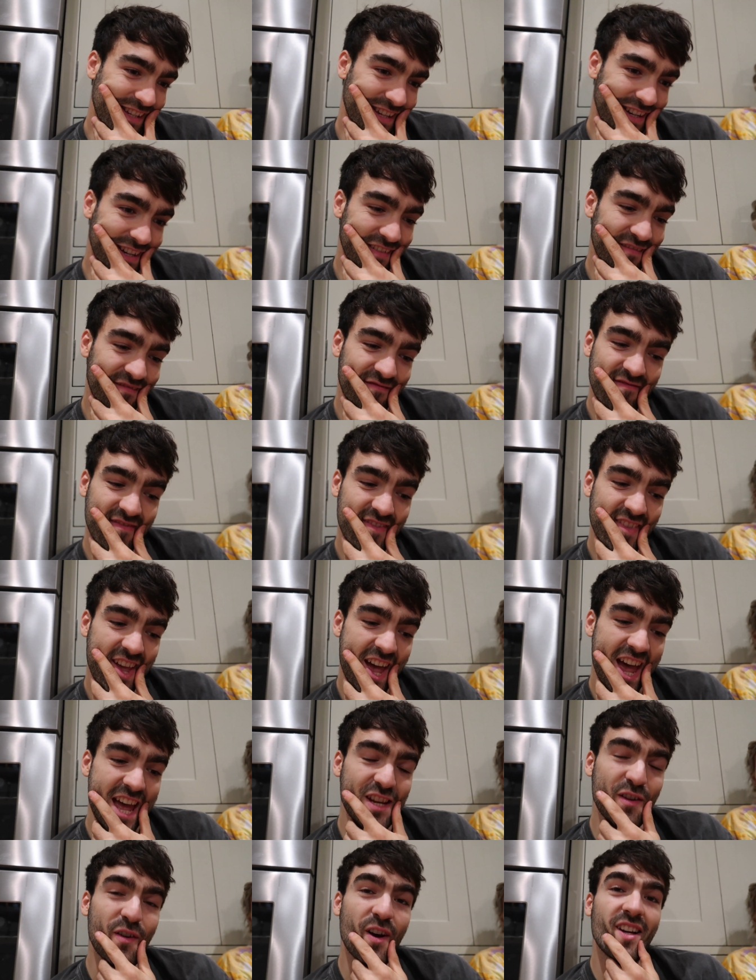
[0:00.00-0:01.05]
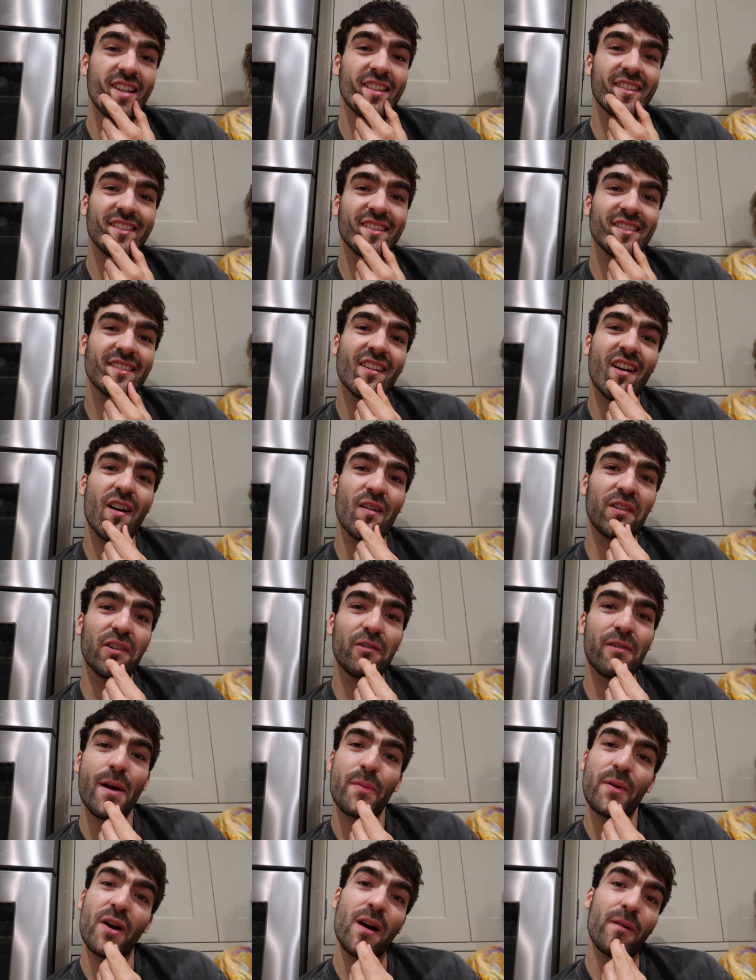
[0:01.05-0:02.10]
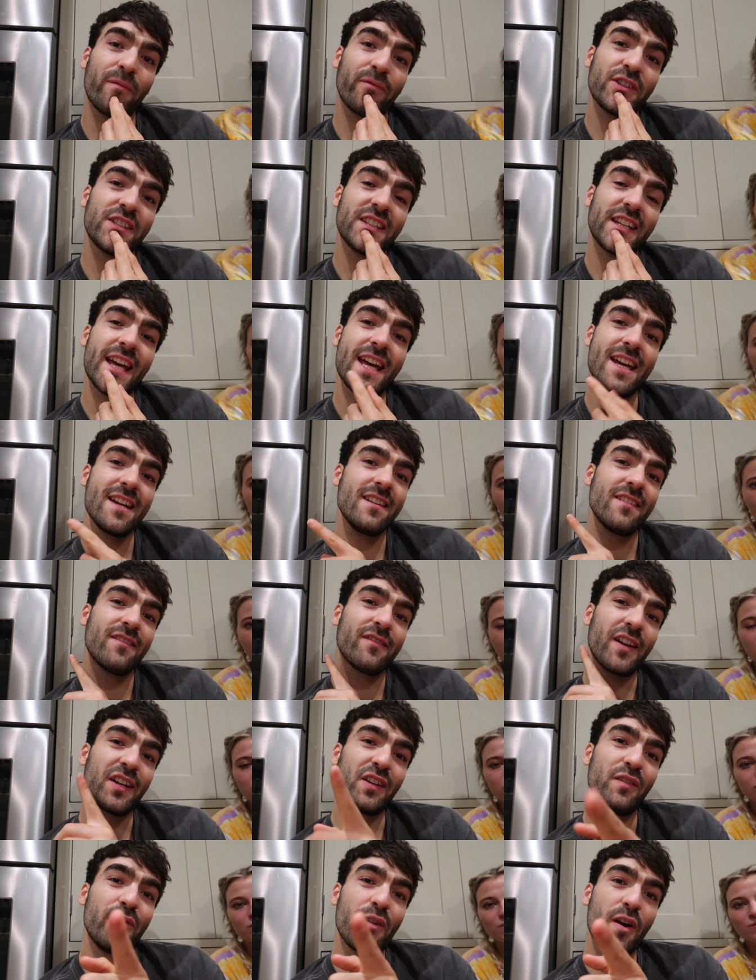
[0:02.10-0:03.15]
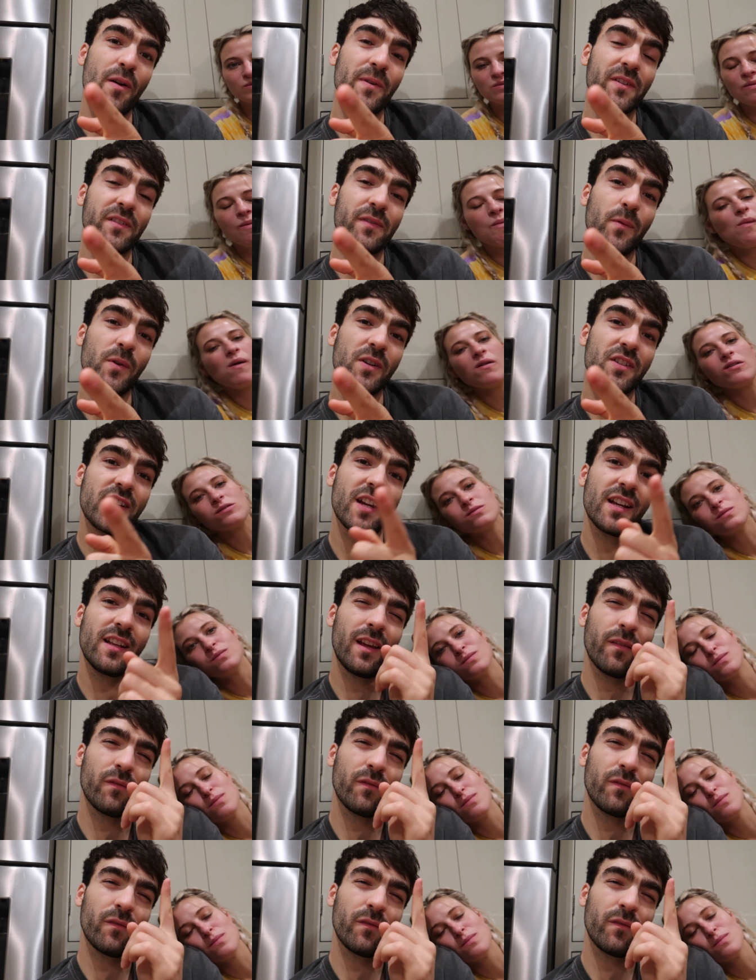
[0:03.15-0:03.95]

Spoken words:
Yeah. Anyways, I'm going to wrap it up for today. Thank you very much for watching.